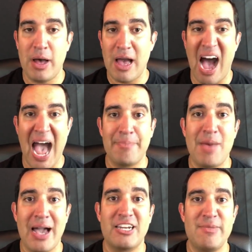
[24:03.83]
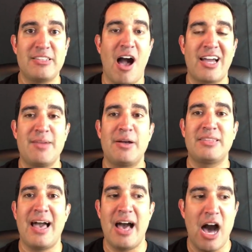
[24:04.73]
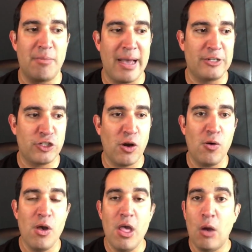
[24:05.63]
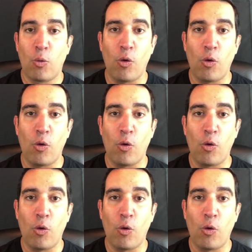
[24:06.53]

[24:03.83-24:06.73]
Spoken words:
But I'm not going to be talking about that on my show.